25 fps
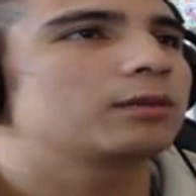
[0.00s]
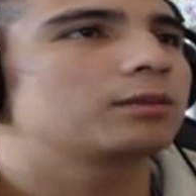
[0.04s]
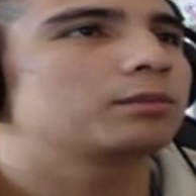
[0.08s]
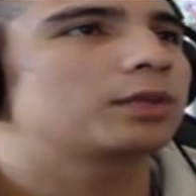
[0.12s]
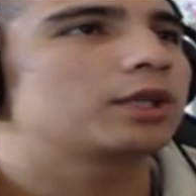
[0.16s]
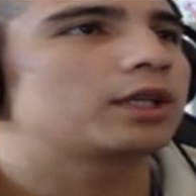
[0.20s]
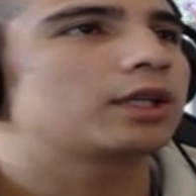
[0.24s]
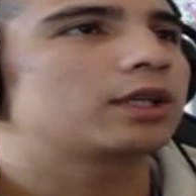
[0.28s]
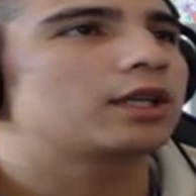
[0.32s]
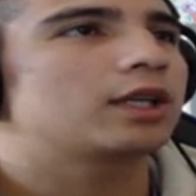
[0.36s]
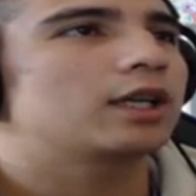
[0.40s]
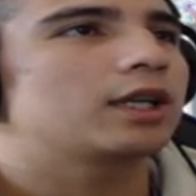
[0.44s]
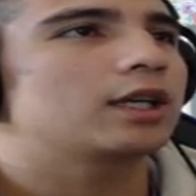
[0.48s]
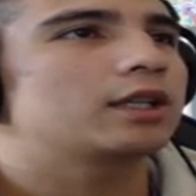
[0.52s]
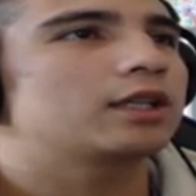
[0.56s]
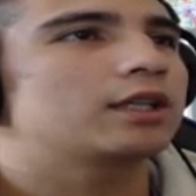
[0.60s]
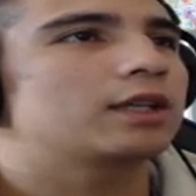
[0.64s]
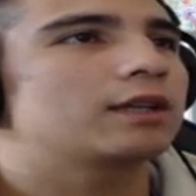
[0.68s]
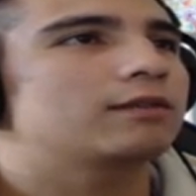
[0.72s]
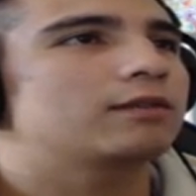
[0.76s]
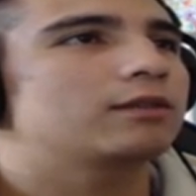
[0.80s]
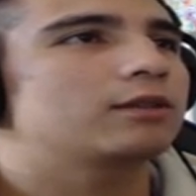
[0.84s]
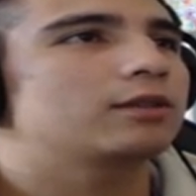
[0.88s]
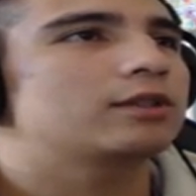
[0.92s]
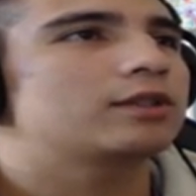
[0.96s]
But again,
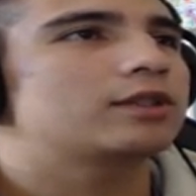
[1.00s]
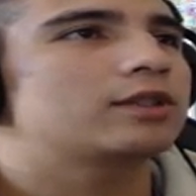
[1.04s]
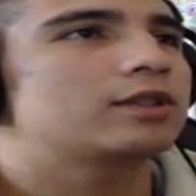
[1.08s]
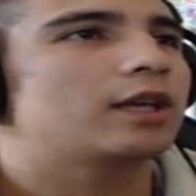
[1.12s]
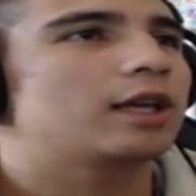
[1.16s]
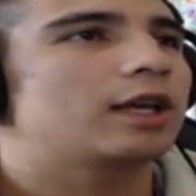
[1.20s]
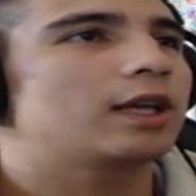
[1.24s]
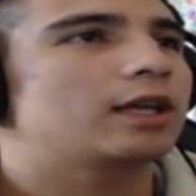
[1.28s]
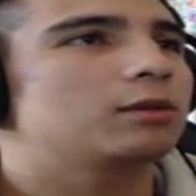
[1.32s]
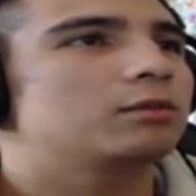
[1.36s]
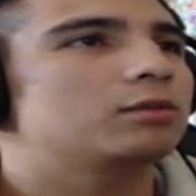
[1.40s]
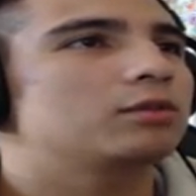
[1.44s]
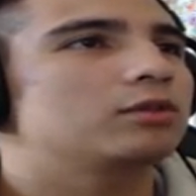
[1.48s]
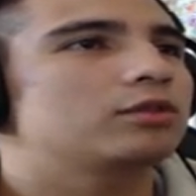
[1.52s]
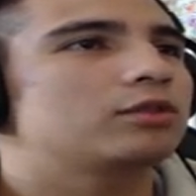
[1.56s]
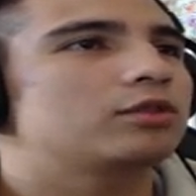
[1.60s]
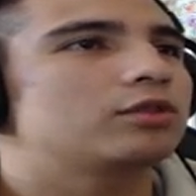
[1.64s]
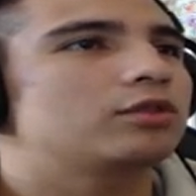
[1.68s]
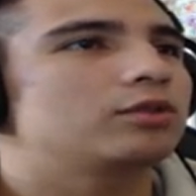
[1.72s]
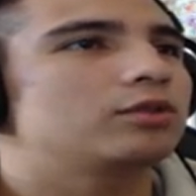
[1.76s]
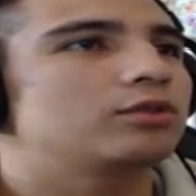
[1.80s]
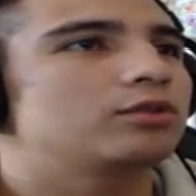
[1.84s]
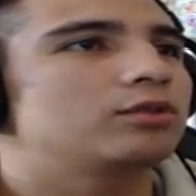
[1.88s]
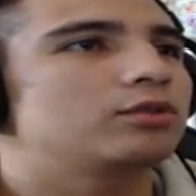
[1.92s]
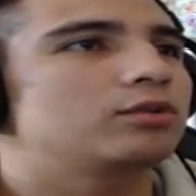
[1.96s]
David's able
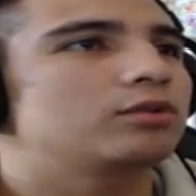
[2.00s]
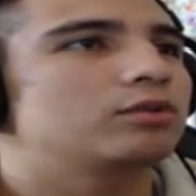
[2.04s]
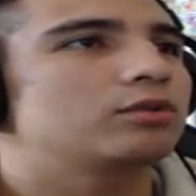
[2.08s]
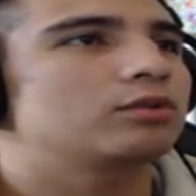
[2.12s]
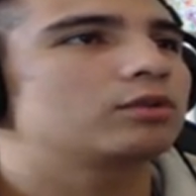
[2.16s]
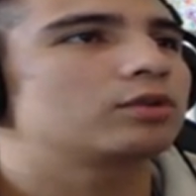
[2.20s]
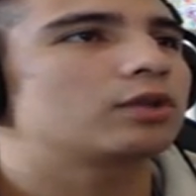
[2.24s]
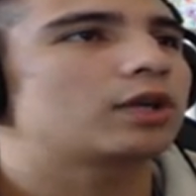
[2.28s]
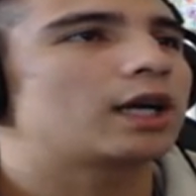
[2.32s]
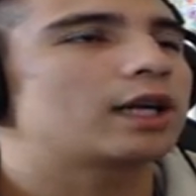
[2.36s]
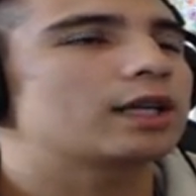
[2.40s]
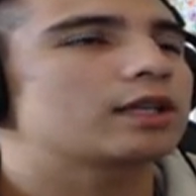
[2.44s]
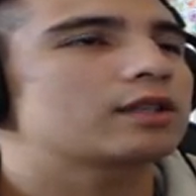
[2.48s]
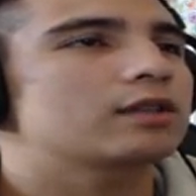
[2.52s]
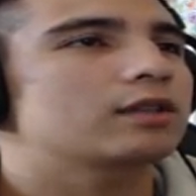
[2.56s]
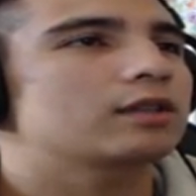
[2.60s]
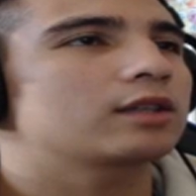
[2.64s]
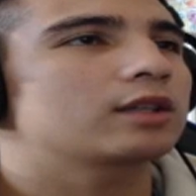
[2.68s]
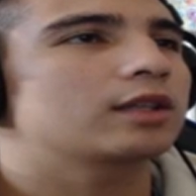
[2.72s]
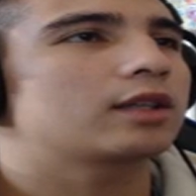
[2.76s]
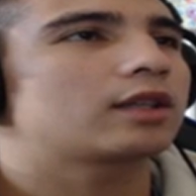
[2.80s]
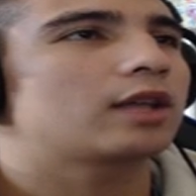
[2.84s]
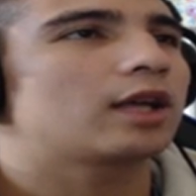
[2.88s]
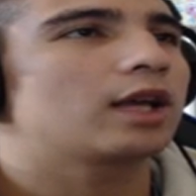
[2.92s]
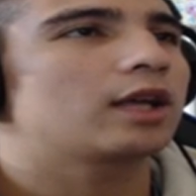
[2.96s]
to
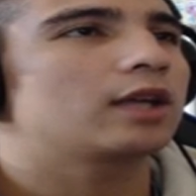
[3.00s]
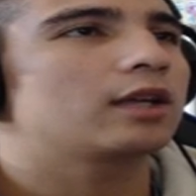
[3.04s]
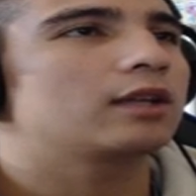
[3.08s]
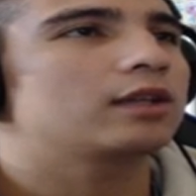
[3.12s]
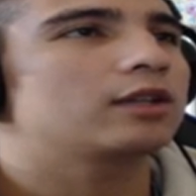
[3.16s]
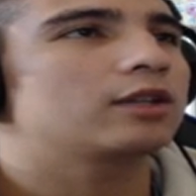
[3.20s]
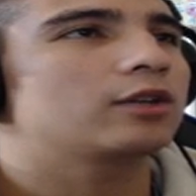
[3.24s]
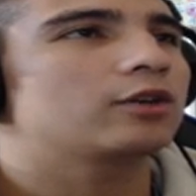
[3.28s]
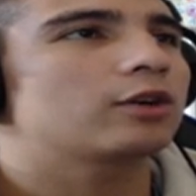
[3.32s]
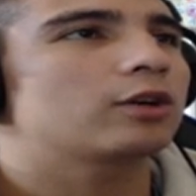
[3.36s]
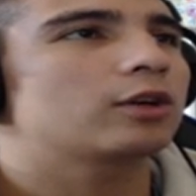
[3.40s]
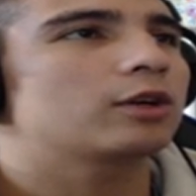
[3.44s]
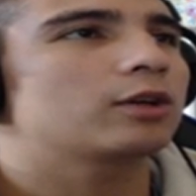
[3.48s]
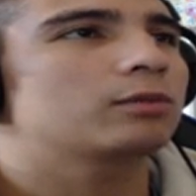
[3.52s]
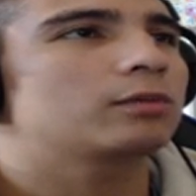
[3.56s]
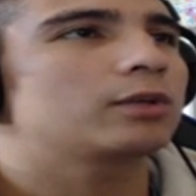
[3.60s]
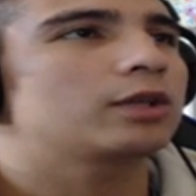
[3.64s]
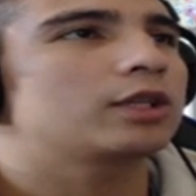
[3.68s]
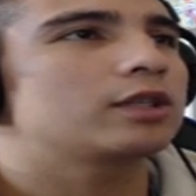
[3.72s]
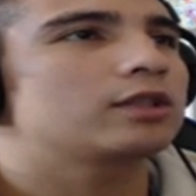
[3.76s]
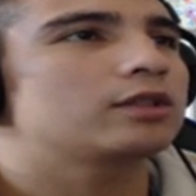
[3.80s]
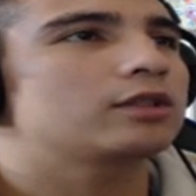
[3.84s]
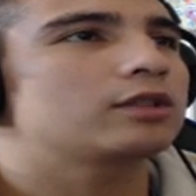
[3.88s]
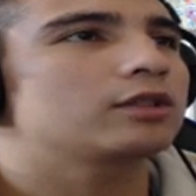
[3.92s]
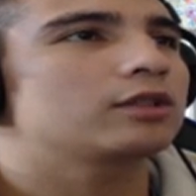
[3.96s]
isolate the head and the arm.
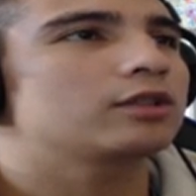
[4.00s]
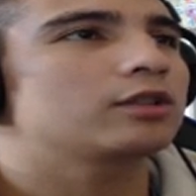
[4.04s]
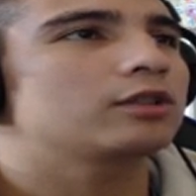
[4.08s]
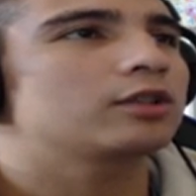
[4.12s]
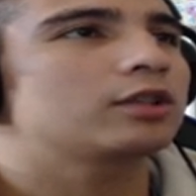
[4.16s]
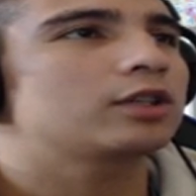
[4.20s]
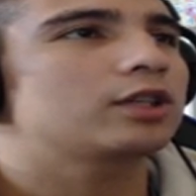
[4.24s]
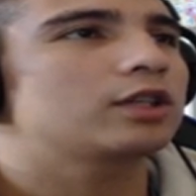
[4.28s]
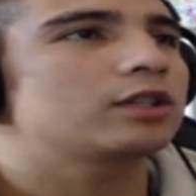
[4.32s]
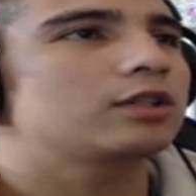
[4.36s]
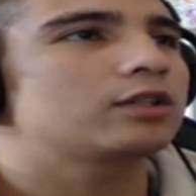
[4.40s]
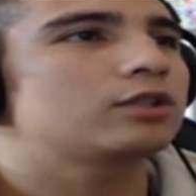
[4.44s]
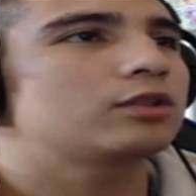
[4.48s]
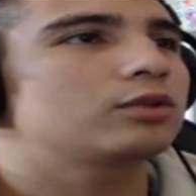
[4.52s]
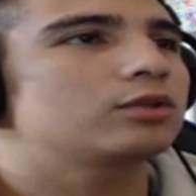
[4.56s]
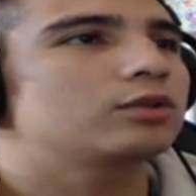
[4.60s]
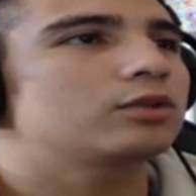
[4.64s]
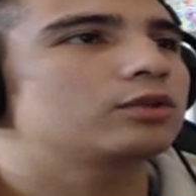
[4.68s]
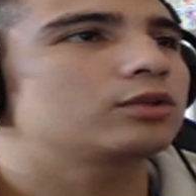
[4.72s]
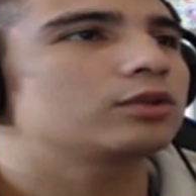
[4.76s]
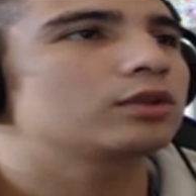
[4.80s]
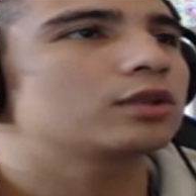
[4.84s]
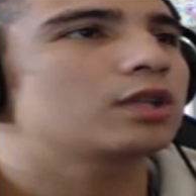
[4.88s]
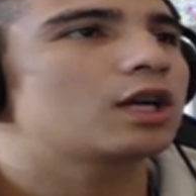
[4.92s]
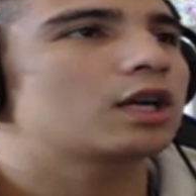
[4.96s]
He's looking
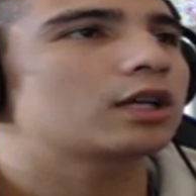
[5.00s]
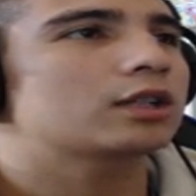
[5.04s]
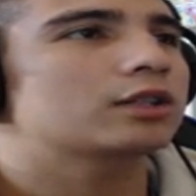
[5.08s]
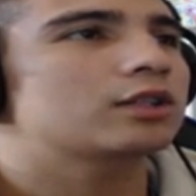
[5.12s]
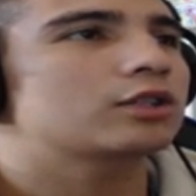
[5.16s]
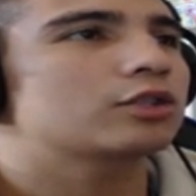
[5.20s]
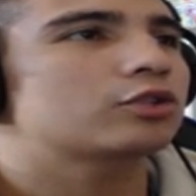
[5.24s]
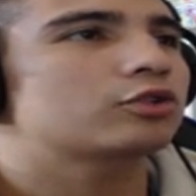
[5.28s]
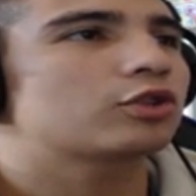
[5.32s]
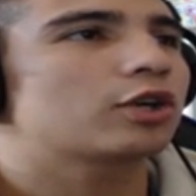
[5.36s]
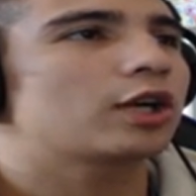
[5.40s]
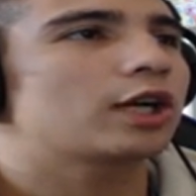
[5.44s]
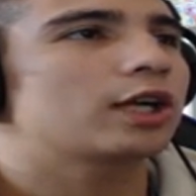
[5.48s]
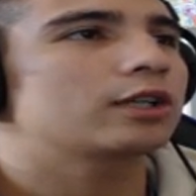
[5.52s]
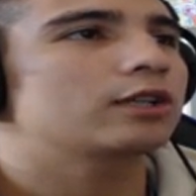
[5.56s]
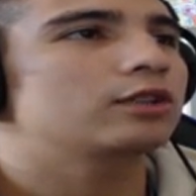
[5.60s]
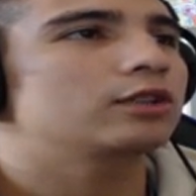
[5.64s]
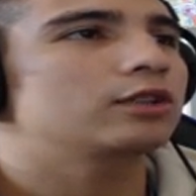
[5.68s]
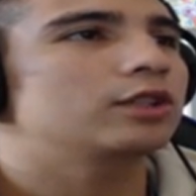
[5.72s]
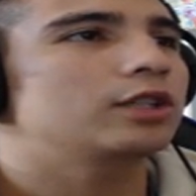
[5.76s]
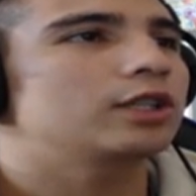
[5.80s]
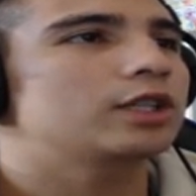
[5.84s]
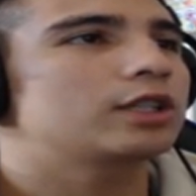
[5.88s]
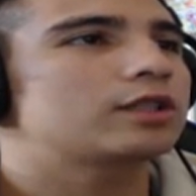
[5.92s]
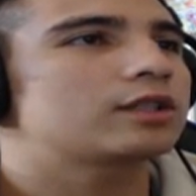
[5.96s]
to lock this
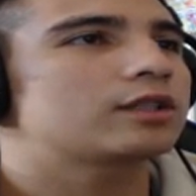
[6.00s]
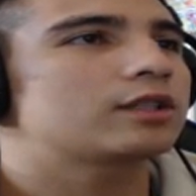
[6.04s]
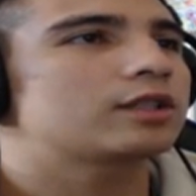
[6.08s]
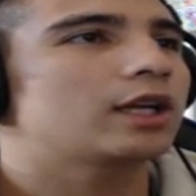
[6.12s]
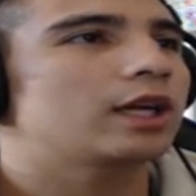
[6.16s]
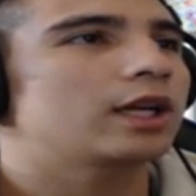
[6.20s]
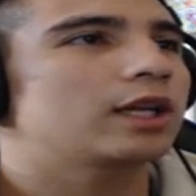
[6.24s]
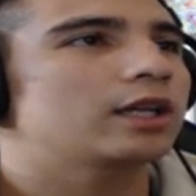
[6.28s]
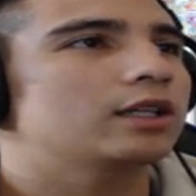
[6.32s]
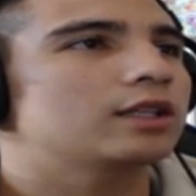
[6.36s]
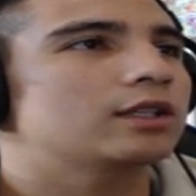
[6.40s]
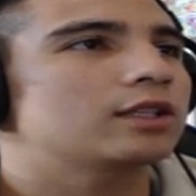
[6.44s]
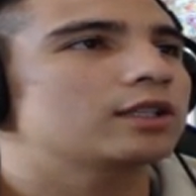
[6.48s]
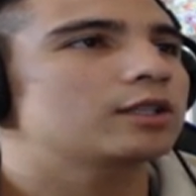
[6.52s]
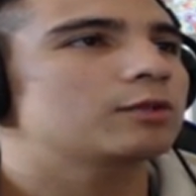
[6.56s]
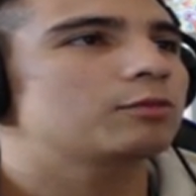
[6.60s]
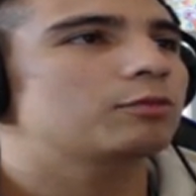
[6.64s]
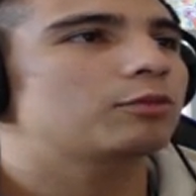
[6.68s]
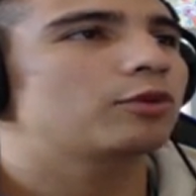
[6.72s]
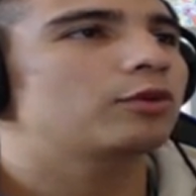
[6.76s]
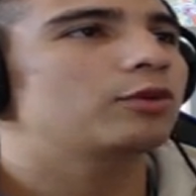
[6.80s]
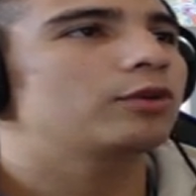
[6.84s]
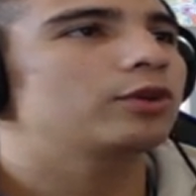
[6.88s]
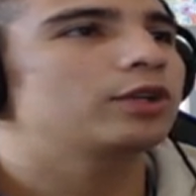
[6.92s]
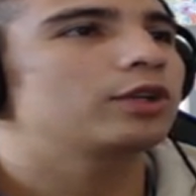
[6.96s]
triangle in. It's tight at this
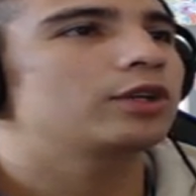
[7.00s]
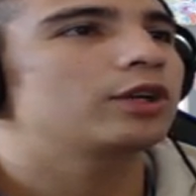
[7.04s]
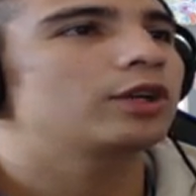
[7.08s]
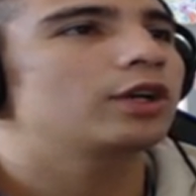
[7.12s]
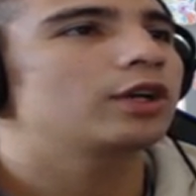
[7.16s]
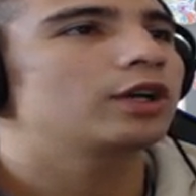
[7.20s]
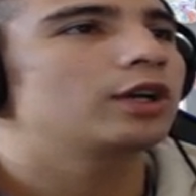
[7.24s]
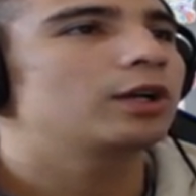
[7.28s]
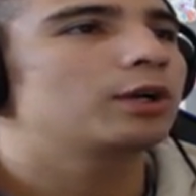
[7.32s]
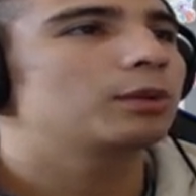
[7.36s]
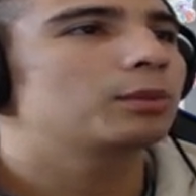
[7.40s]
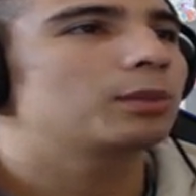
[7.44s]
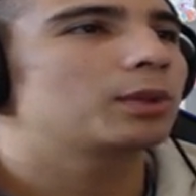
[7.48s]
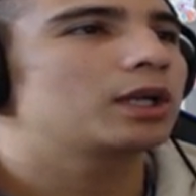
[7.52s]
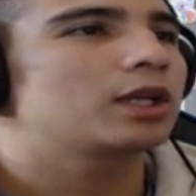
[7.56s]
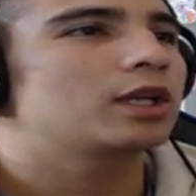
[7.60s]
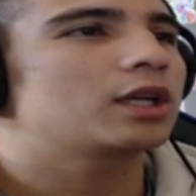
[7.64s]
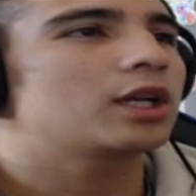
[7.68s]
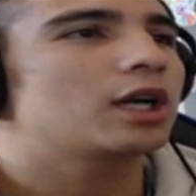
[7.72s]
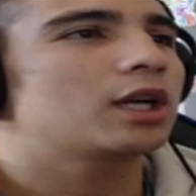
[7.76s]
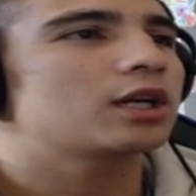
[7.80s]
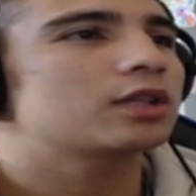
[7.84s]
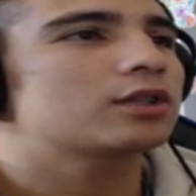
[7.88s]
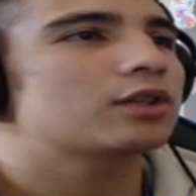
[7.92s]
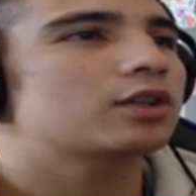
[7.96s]
point, but
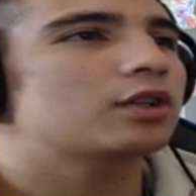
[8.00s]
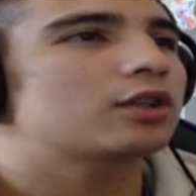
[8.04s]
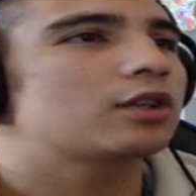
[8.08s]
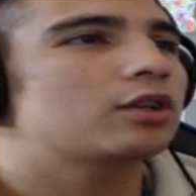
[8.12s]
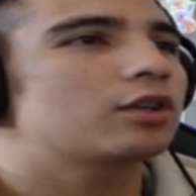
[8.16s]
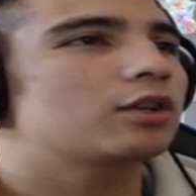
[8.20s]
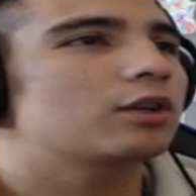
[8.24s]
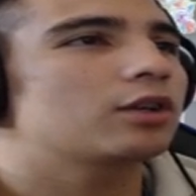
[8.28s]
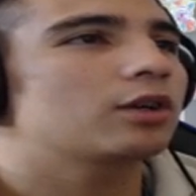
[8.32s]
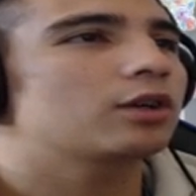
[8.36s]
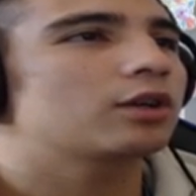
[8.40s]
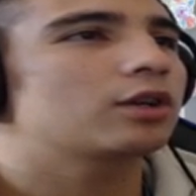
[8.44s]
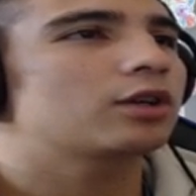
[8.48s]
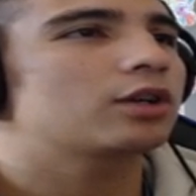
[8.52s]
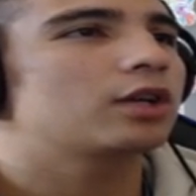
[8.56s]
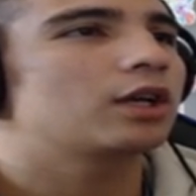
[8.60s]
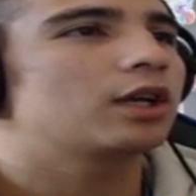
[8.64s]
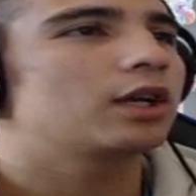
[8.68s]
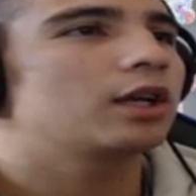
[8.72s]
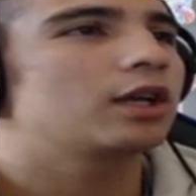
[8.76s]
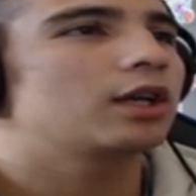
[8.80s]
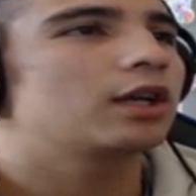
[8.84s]
not secured.